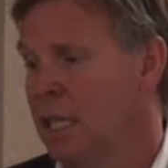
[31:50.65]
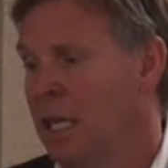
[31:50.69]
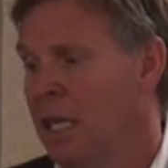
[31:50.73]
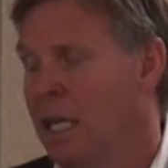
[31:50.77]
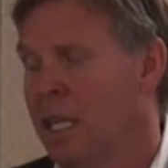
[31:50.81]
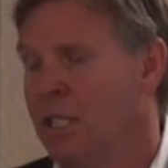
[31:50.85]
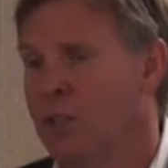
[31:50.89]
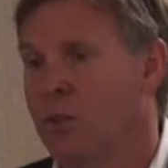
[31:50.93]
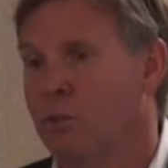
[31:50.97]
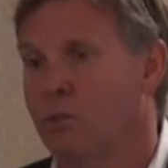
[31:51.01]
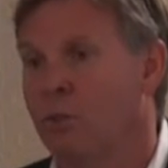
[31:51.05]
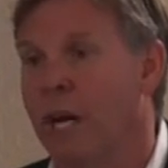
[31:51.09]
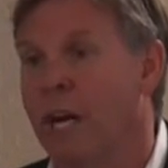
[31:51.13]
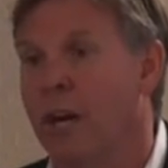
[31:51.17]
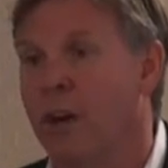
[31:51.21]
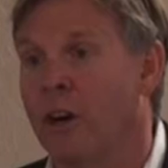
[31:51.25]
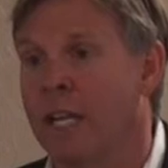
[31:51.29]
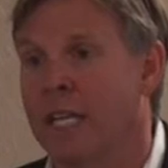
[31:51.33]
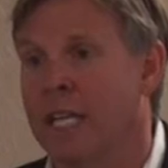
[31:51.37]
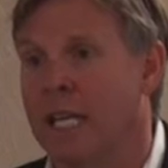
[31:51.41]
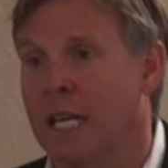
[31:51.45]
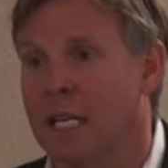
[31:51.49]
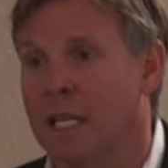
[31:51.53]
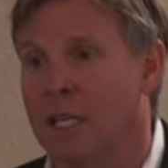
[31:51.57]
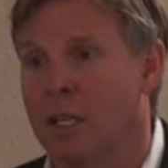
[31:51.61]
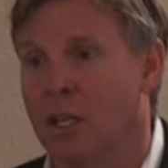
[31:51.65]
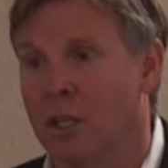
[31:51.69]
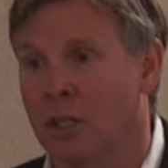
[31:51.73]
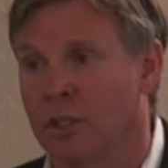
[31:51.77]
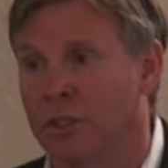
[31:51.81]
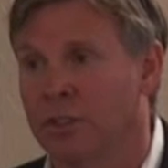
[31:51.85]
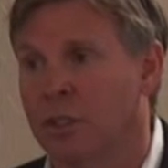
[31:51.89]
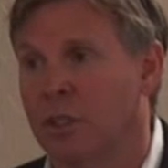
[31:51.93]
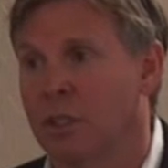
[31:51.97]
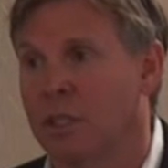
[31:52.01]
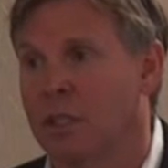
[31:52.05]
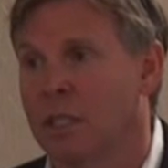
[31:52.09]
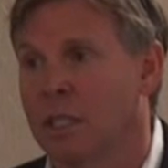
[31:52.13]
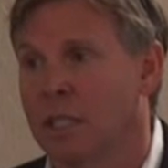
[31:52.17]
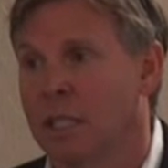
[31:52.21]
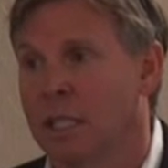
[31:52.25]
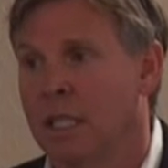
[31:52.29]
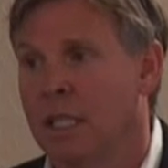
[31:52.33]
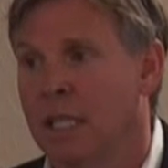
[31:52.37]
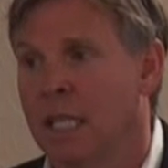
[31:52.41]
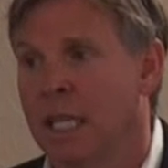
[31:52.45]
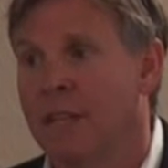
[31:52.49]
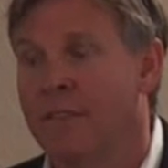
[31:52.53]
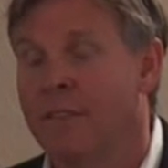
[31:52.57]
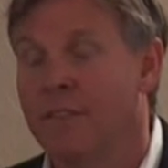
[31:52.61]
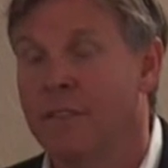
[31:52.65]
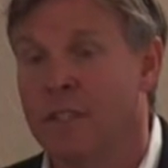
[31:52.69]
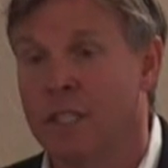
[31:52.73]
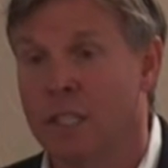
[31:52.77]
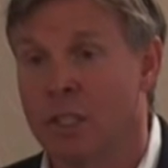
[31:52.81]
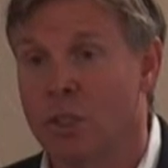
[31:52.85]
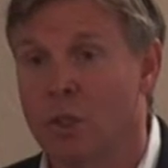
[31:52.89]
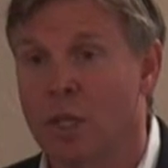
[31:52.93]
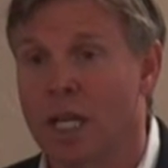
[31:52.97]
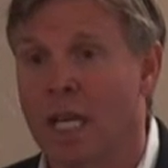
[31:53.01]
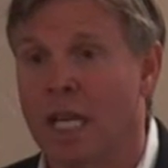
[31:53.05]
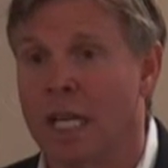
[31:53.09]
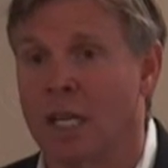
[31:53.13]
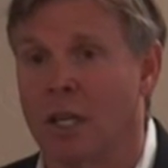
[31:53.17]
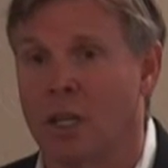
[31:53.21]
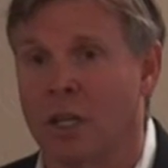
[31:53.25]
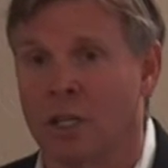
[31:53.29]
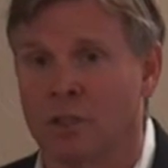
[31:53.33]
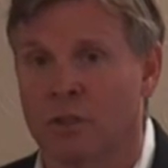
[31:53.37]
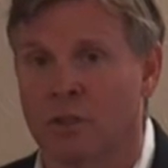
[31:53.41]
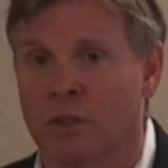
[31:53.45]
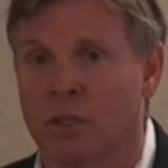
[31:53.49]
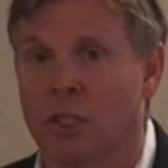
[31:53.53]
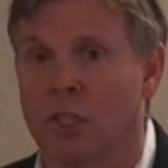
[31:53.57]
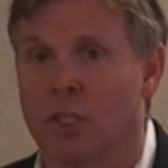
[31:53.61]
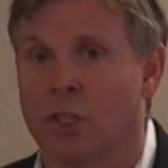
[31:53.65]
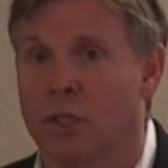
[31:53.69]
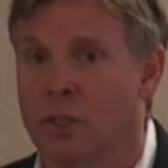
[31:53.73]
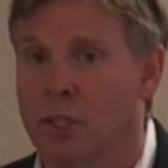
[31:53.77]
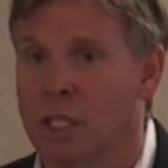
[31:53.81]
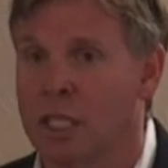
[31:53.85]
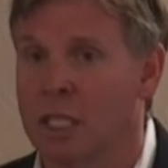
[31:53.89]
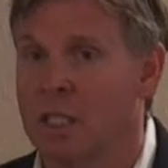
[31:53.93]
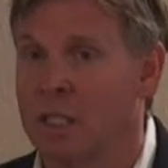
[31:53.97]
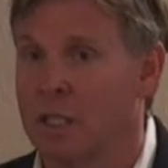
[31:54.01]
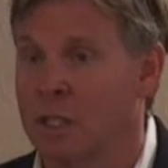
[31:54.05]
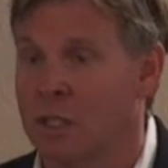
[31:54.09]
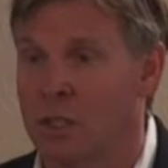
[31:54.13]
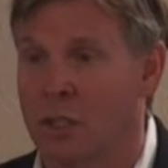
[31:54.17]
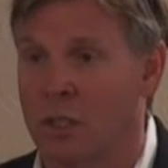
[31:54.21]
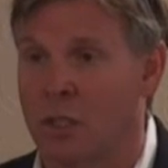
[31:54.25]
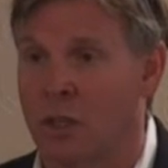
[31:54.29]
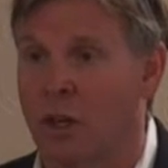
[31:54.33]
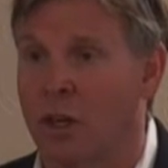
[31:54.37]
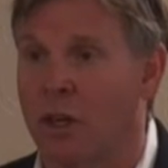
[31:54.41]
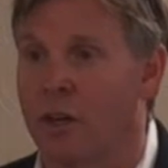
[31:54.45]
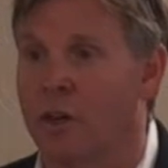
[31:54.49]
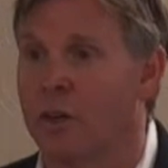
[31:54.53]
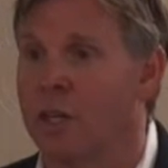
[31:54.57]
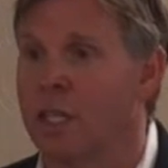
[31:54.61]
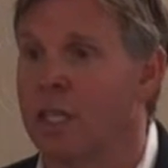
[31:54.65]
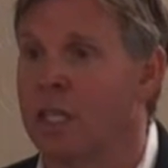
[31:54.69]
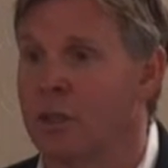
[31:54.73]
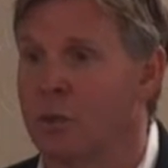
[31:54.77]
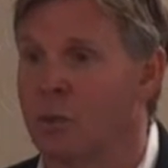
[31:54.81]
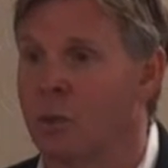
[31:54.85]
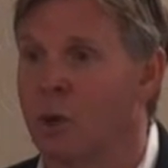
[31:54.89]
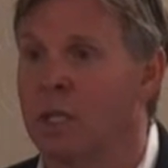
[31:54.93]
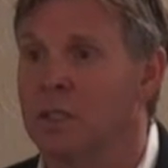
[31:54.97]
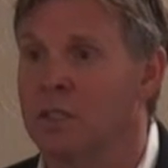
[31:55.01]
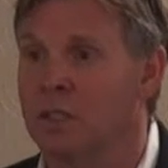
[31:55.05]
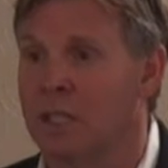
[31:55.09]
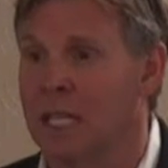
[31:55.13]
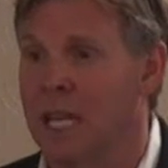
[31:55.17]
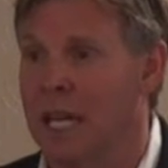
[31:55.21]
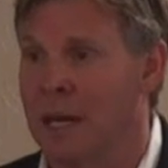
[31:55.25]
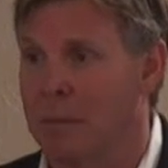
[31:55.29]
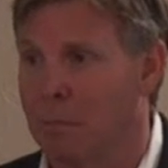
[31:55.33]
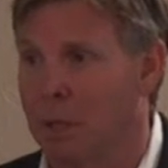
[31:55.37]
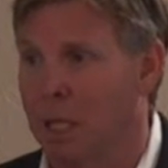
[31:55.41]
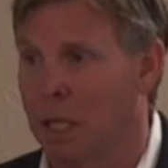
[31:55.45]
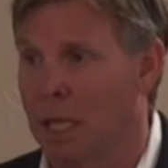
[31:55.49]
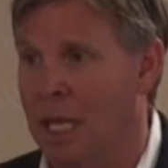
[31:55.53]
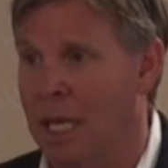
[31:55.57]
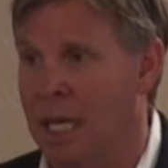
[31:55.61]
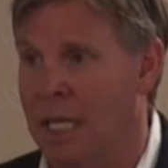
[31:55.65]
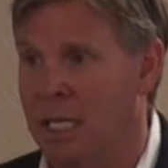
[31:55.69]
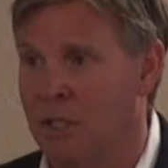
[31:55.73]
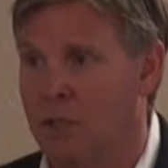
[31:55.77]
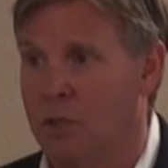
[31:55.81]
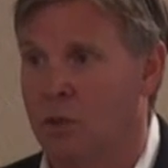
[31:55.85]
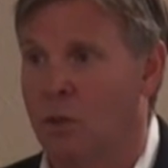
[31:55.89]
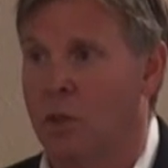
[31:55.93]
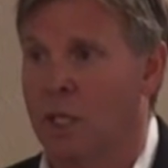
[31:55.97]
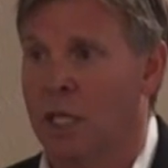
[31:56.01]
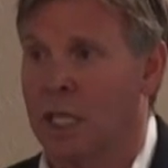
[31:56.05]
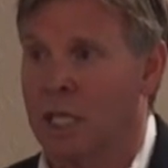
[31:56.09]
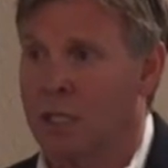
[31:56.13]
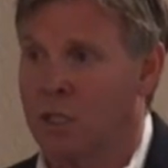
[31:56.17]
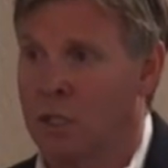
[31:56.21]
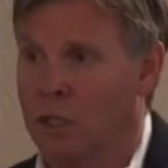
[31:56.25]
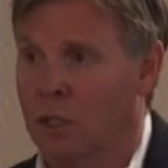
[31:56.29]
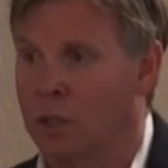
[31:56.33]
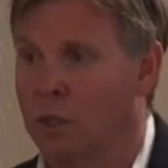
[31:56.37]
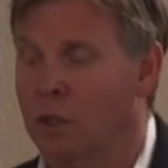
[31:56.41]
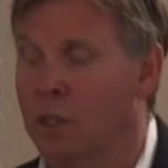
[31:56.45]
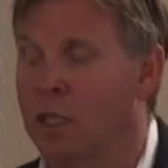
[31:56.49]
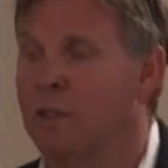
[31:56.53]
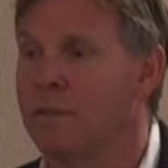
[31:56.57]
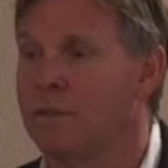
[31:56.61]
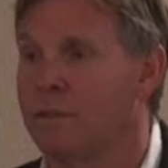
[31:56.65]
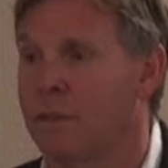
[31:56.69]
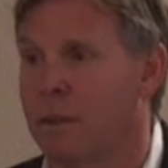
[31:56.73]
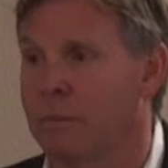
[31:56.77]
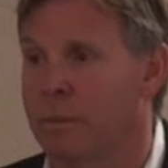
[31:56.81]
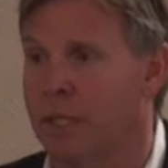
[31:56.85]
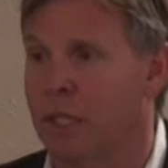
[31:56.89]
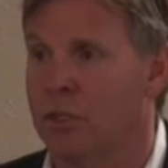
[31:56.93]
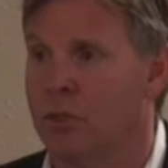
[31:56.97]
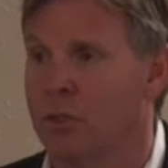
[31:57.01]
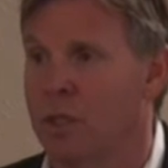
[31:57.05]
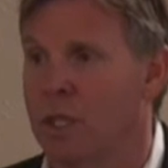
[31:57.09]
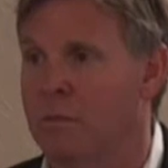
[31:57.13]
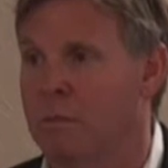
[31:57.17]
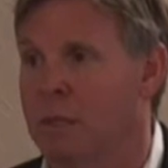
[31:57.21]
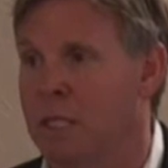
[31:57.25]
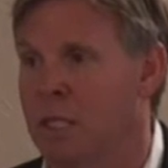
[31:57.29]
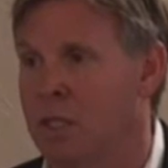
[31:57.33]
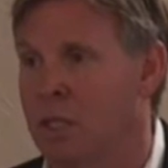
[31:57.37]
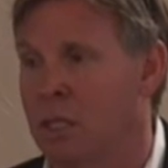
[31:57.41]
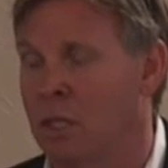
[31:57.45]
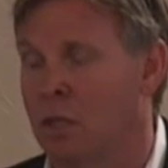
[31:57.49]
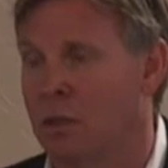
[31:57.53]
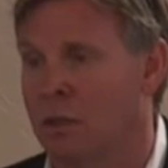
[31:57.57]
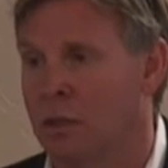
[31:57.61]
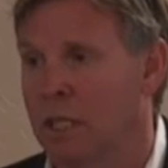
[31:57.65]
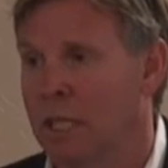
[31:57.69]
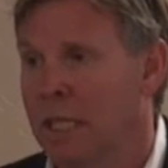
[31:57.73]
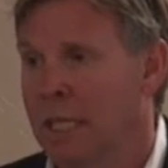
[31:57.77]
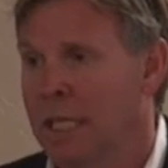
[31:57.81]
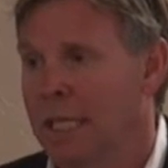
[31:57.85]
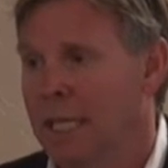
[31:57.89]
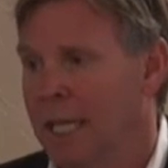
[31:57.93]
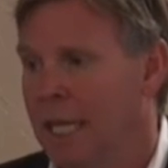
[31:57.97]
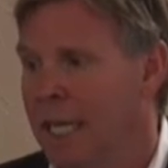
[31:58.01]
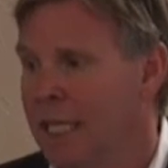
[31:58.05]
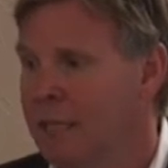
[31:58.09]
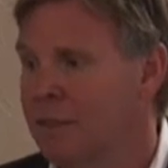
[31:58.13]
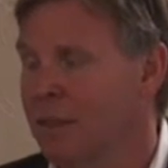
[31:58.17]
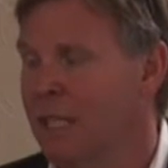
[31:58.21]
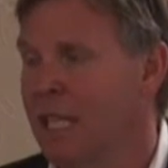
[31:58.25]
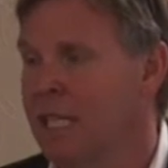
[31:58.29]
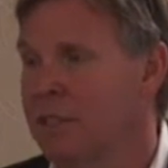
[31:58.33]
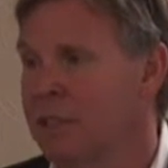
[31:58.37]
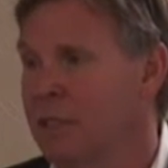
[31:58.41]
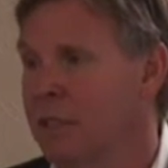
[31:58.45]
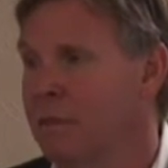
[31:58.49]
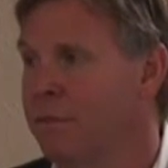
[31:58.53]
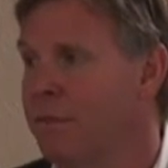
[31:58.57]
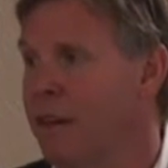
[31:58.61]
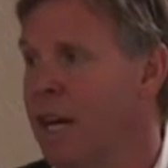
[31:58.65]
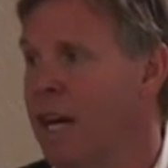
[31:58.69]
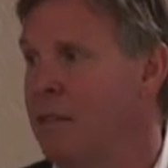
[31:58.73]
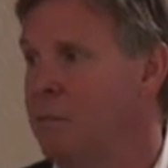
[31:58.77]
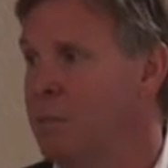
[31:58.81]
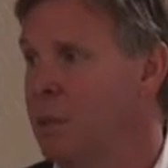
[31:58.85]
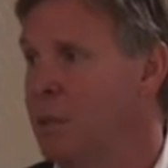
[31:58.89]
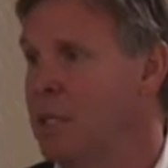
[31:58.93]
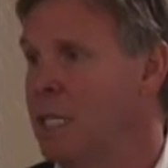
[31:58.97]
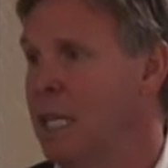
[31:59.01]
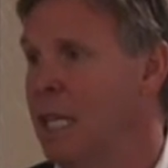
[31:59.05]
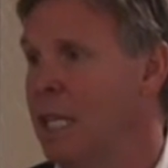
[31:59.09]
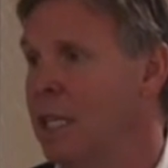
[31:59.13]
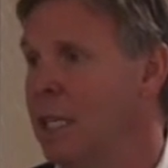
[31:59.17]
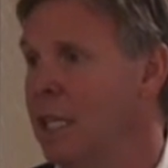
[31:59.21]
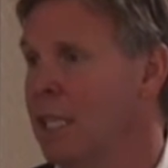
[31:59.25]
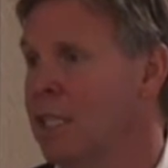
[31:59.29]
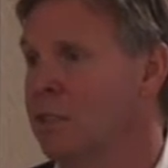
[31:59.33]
It's rare to get an ulcer. If you do get an ulcer, it's usually because there's an artery that wasn't embolized or excluded from the treatment zone. It's less than 5%.